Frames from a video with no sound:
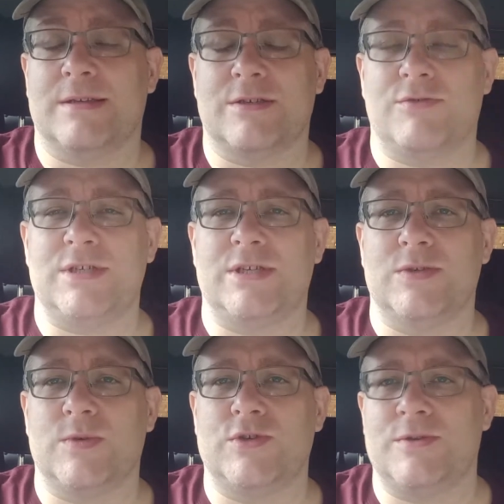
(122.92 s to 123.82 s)
as
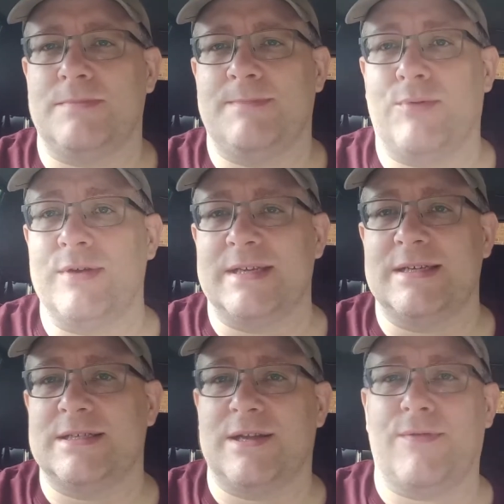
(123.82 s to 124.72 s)
Christians, we shouldn't be pointing
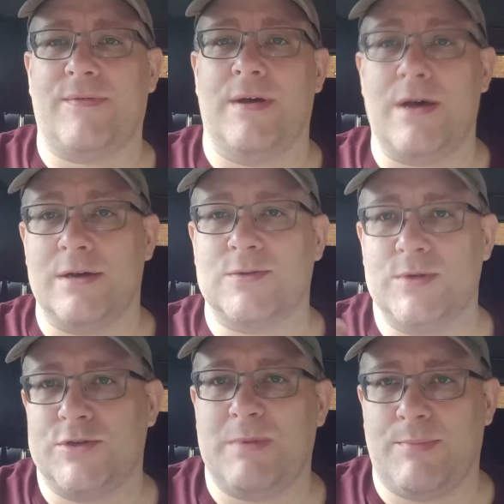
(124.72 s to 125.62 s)
stuff at us. We
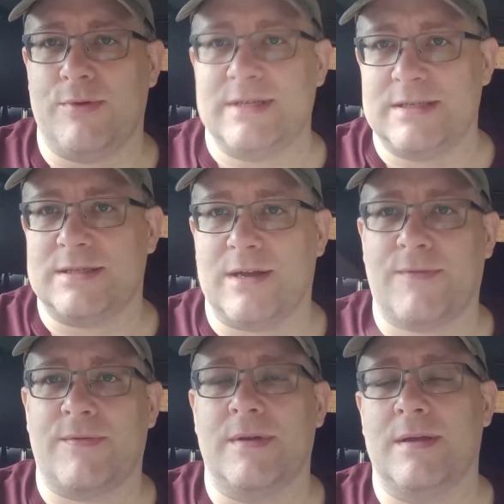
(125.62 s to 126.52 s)
should be pointing
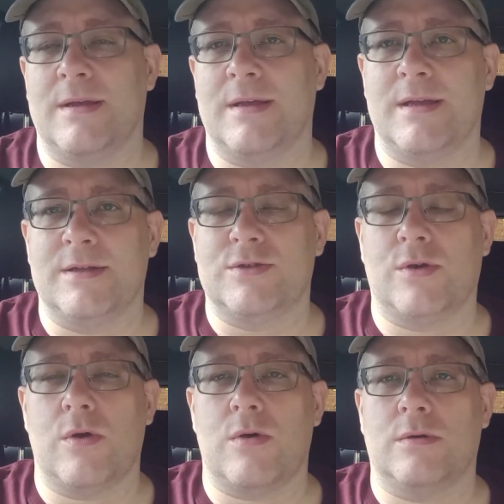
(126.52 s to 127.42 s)
stuff to
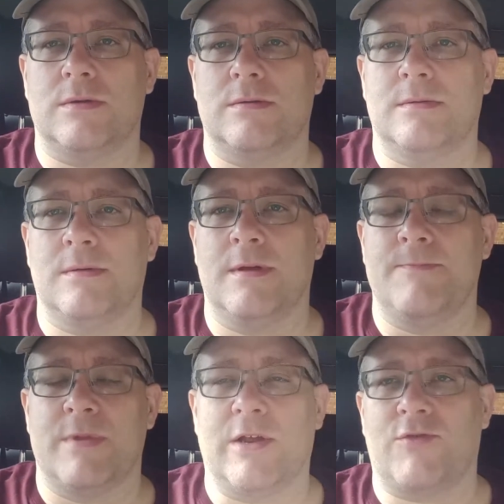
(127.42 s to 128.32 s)
God.
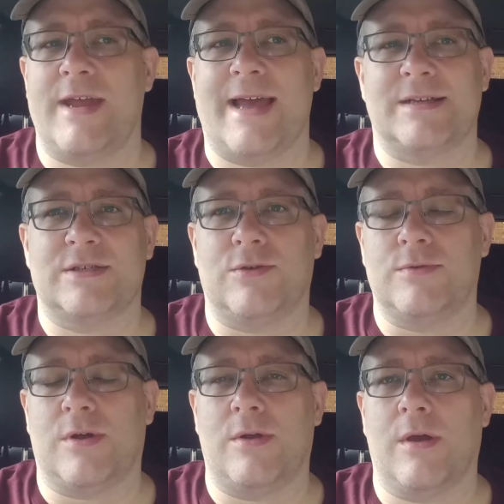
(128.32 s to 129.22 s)
Lecrae had a song
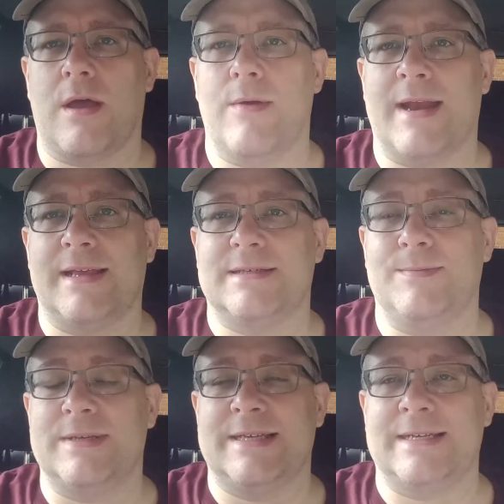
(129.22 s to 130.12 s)
not long ago, and it
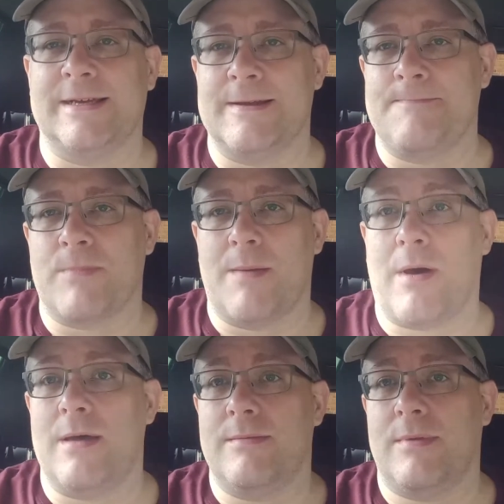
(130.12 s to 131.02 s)
simply said,
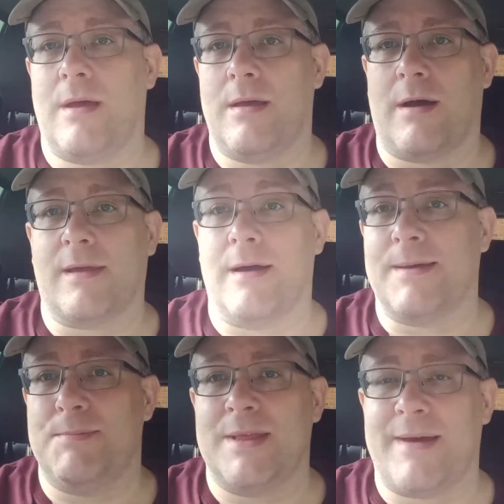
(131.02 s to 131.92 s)
I
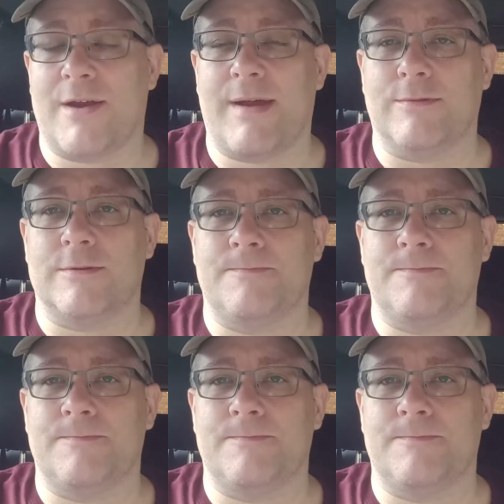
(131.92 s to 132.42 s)
can be the background.